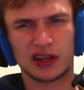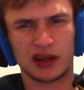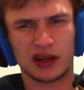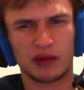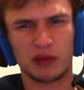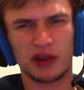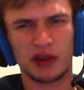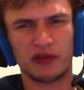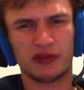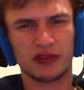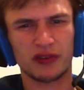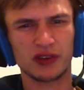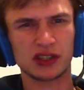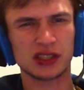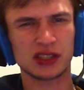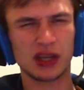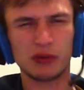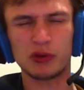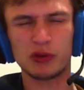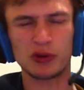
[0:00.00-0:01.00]
I mean, for
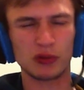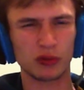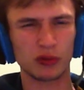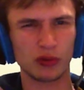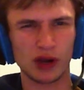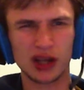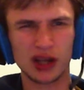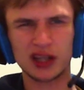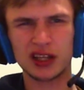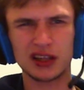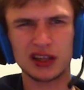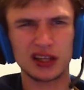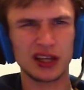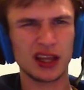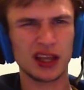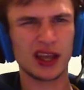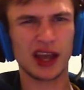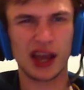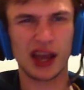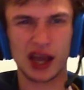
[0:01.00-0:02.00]
example, Rocket League,